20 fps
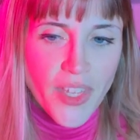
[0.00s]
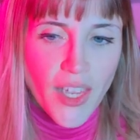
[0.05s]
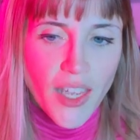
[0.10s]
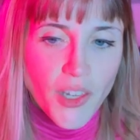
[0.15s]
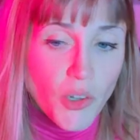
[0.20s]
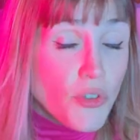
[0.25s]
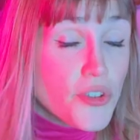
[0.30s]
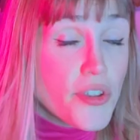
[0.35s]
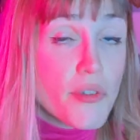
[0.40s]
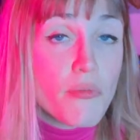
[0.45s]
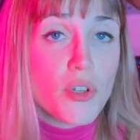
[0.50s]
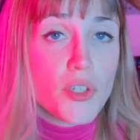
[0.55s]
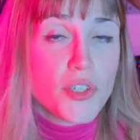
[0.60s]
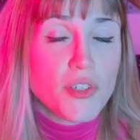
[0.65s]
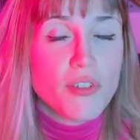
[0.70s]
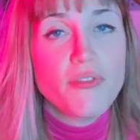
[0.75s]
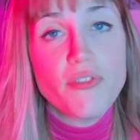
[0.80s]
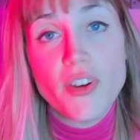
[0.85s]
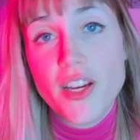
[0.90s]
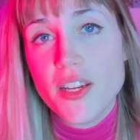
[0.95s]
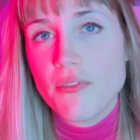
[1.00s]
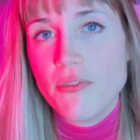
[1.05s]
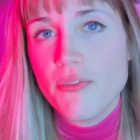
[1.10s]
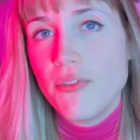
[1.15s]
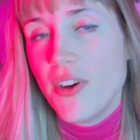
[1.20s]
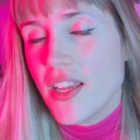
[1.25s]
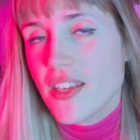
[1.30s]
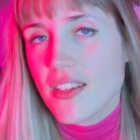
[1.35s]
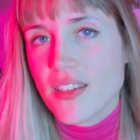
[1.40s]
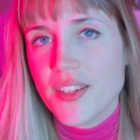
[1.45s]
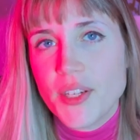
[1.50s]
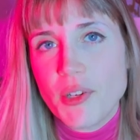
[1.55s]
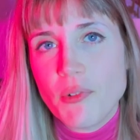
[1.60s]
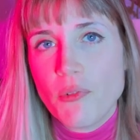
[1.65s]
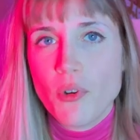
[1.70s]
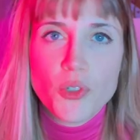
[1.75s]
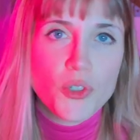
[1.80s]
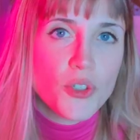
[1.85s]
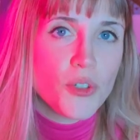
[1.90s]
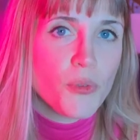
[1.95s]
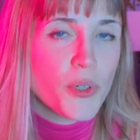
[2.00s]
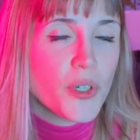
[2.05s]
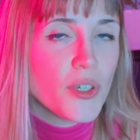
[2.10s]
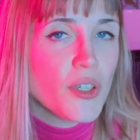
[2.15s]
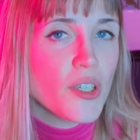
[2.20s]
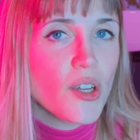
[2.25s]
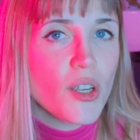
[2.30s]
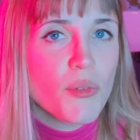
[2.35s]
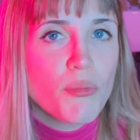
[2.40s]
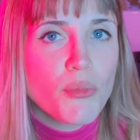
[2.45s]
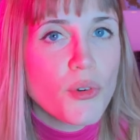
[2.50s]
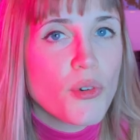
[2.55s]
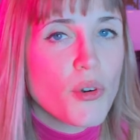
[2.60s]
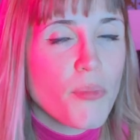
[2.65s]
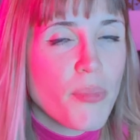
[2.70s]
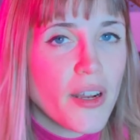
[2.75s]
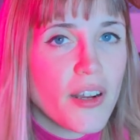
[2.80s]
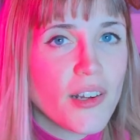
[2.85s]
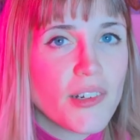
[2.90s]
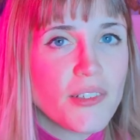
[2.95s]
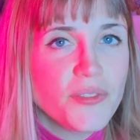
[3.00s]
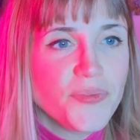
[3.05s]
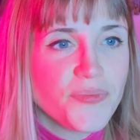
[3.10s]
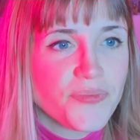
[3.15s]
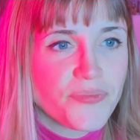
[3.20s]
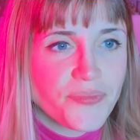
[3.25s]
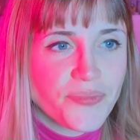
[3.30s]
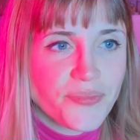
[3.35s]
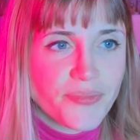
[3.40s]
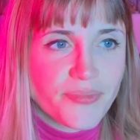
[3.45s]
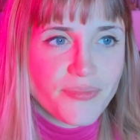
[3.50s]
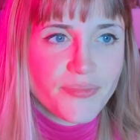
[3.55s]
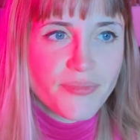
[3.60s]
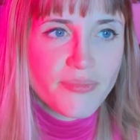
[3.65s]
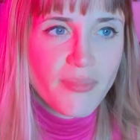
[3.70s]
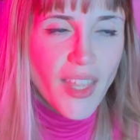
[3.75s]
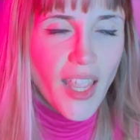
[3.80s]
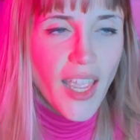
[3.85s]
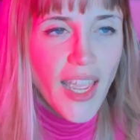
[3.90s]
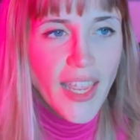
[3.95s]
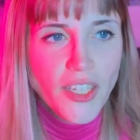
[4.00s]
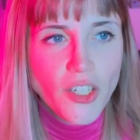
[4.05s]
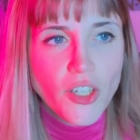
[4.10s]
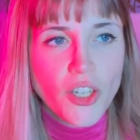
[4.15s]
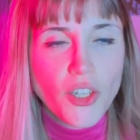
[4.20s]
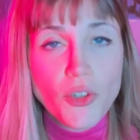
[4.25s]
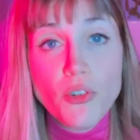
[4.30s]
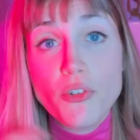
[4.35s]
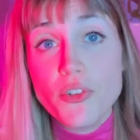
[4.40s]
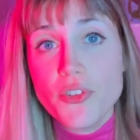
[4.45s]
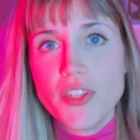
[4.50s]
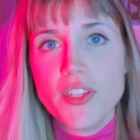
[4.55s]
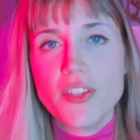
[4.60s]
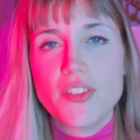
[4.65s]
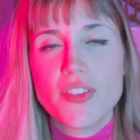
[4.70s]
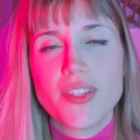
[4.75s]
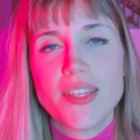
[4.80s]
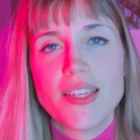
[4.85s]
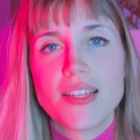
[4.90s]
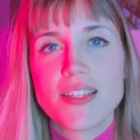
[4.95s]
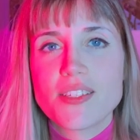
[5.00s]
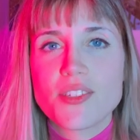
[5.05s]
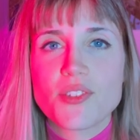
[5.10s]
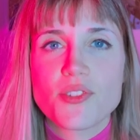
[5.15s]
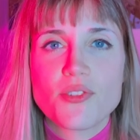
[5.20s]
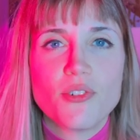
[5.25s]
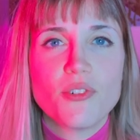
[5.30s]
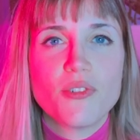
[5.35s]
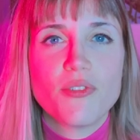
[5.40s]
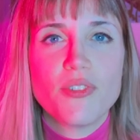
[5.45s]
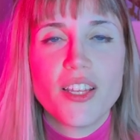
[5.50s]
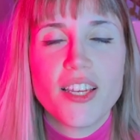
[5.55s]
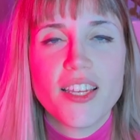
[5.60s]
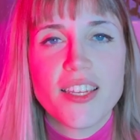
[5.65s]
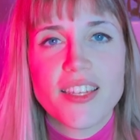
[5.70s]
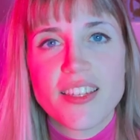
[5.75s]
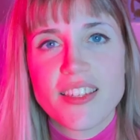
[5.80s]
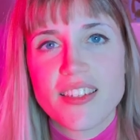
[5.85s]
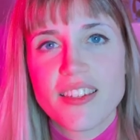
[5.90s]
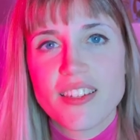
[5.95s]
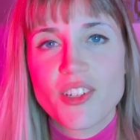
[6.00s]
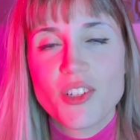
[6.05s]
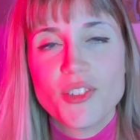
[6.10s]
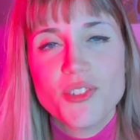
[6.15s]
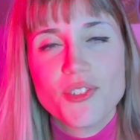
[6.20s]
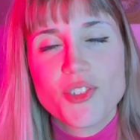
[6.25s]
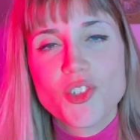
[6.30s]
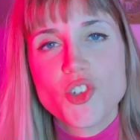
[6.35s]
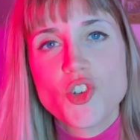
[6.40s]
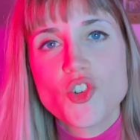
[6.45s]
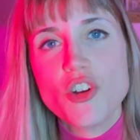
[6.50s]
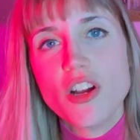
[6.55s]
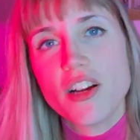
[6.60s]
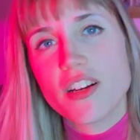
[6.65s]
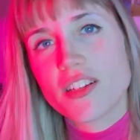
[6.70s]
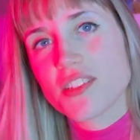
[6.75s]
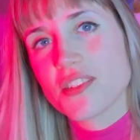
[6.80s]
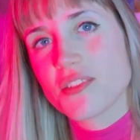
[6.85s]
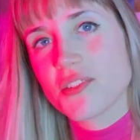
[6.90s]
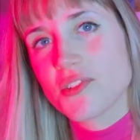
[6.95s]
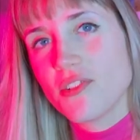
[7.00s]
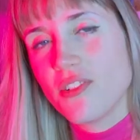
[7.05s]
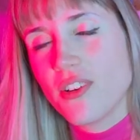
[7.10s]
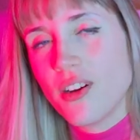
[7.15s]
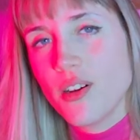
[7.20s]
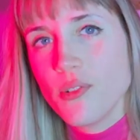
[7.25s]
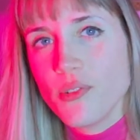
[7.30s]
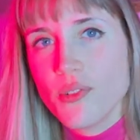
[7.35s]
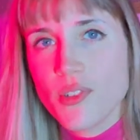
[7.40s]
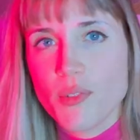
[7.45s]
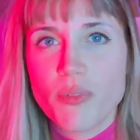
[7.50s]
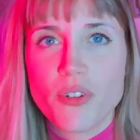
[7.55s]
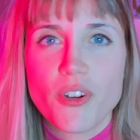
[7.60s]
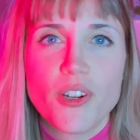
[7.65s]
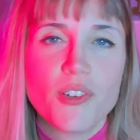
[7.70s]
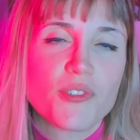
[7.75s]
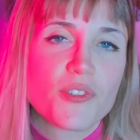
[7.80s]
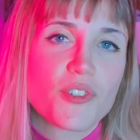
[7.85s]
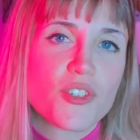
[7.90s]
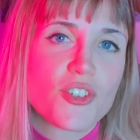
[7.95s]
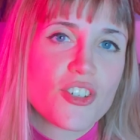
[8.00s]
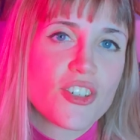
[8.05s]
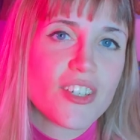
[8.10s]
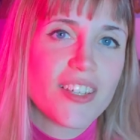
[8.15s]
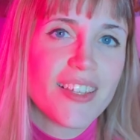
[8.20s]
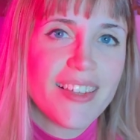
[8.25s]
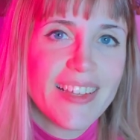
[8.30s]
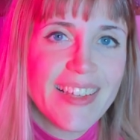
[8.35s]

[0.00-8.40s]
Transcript: And also, what do you find fun? You know, what do you want to learn more about? And you can use these things to sort of like construct your own approach.